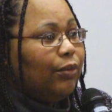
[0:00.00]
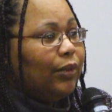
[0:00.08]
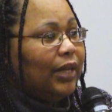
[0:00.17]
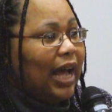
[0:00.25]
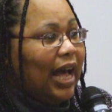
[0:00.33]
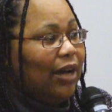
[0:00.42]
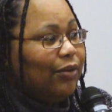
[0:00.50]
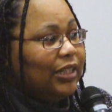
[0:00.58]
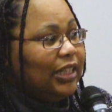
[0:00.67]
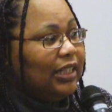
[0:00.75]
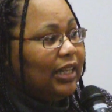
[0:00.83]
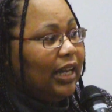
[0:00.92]
When I
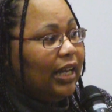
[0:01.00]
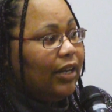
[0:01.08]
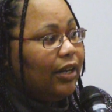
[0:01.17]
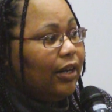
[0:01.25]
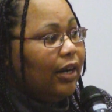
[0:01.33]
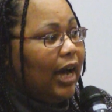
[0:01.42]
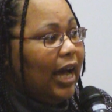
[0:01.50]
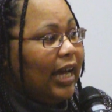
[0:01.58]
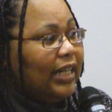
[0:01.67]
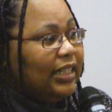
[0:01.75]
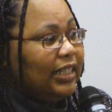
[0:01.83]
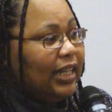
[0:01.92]
was in care,
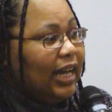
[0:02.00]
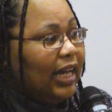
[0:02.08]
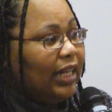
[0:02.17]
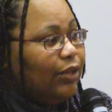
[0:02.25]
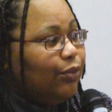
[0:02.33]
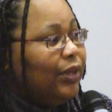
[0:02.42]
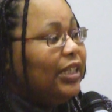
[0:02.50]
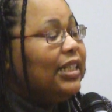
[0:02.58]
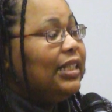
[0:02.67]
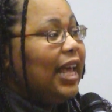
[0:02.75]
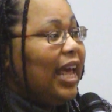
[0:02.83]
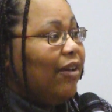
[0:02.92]
we
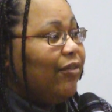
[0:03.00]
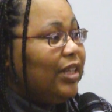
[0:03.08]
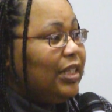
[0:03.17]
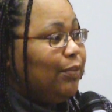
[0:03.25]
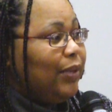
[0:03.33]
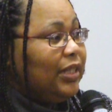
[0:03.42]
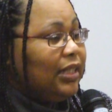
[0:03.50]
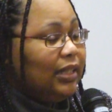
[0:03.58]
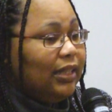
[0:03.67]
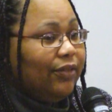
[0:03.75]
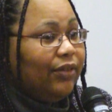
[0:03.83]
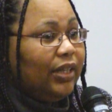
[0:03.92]
didn't have
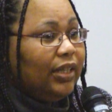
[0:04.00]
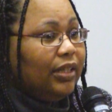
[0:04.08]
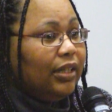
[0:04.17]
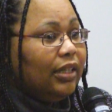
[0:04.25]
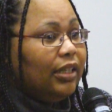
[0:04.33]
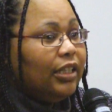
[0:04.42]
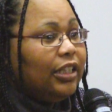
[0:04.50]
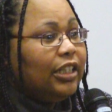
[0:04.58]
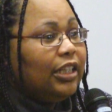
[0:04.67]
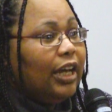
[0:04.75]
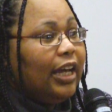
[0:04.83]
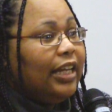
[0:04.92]
independent living,
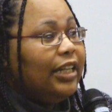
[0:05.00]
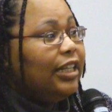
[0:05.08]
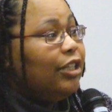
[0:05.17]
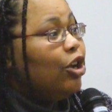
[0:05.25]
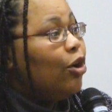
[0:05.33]
and